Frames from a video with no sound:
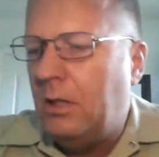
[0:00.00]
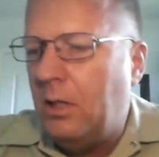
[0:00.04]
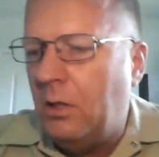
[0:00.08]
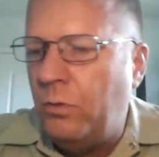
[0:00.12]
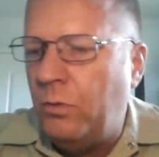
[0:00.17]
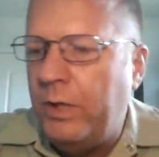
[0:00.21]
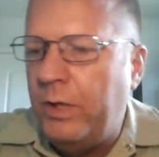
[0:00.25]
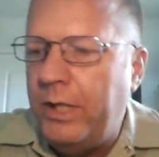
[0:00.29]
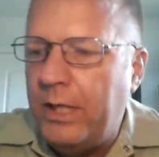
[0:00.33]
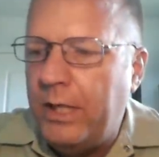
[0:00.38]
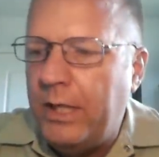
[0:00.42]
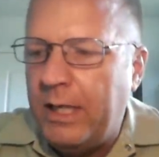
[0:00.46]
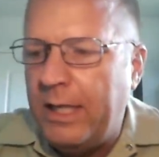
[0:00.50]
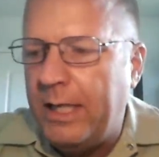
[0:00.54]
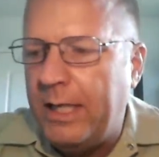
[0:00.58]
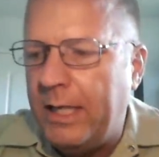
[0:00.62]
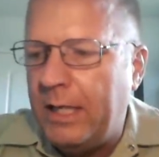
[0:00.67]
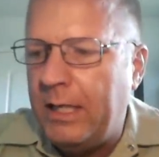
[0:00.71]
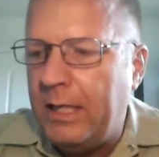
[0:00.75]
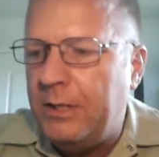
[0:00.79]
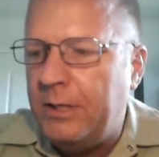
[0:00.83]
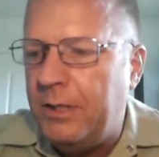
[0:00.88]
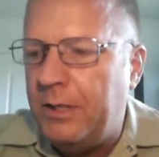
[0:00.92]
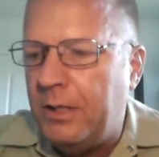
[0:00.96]
uh, we
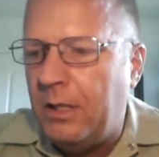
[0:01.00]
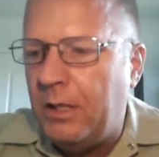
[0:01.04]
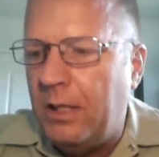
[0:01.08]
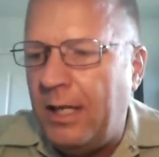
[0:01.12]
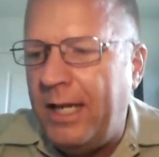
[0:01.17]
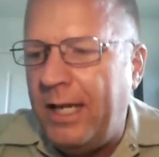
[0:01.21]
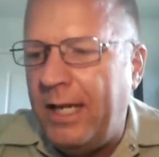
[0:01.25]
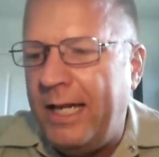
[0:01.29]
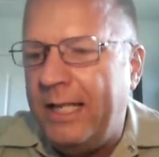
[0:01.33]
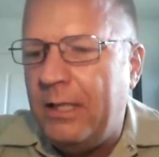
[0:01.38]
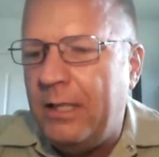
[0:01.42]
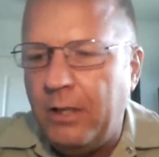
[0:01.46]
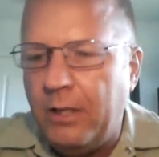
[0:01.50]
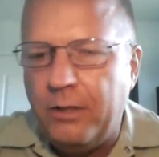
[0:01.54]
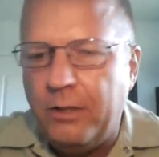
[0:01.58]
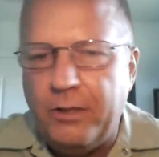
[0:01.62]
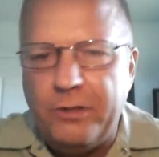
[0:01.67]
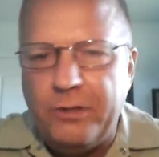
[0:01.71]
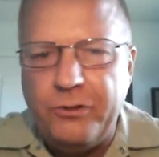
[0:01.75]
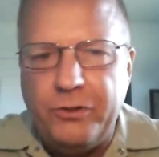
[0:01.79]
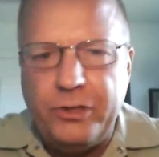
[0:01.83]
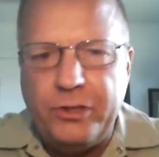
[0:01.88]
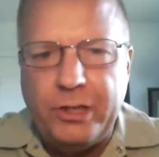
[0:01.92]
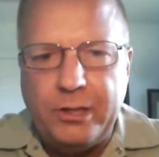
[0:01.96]
had uh,
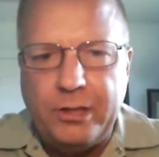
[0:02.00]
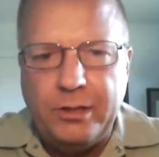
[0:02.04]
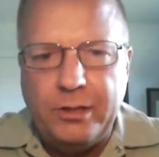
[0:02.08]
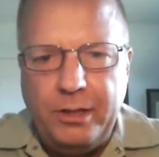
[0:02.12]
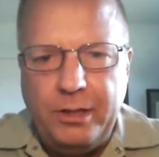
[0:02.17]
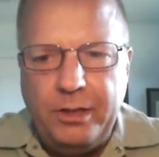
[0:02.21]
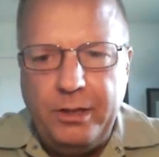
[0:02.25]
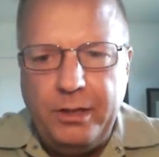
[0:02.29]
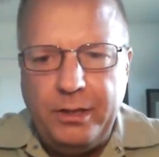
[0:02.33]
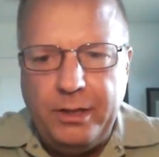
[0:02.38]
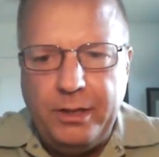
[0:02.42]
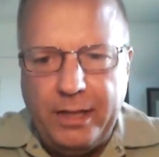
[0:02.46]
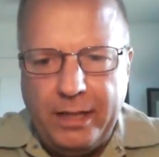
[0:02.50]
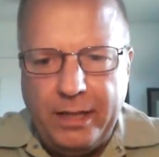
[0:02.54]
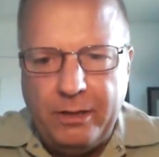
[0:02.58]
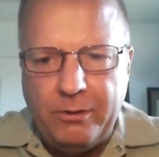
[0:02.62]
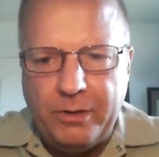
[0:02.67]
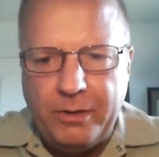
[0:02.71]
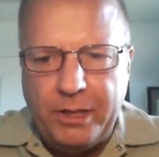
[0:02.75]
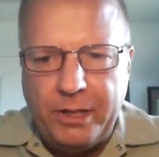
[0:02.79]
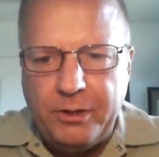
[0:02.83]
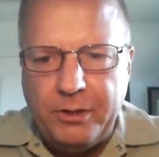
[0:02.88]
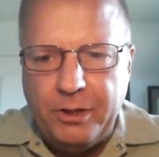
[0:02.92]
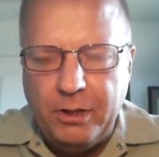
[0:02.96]
816
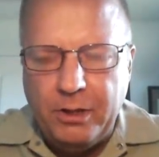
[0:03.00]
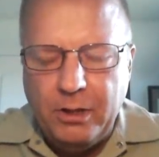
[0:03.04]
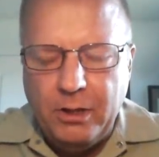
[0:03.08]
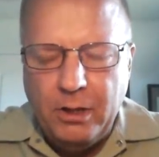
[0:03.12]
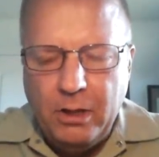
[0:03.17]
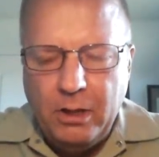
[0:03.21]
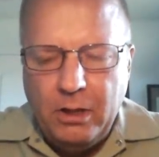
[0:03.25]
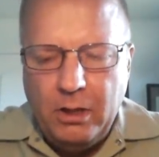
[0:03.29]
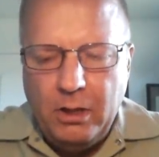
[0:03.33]
counties